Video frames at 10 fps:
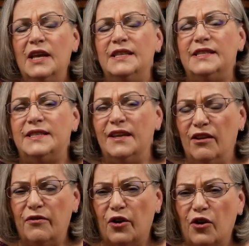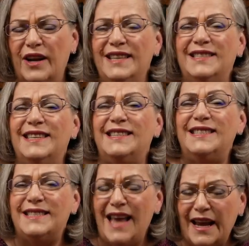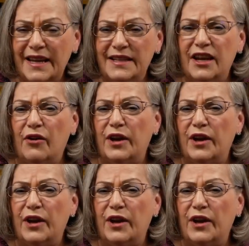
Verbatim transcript: Silver is the secondary